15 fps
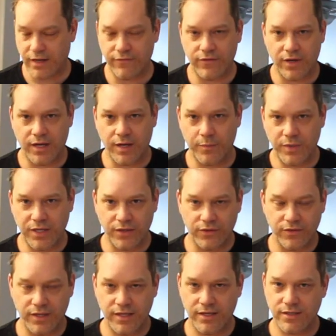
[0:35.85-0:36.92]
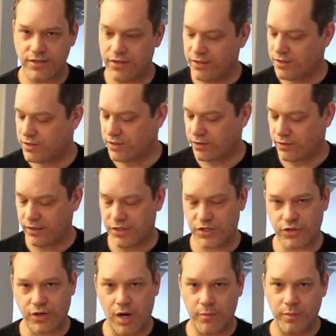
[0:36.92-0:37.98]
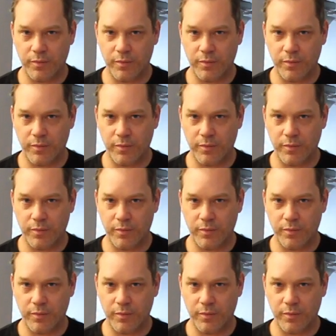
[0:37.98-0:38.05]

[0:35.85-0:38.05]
I've peeled these. You can certainly scrub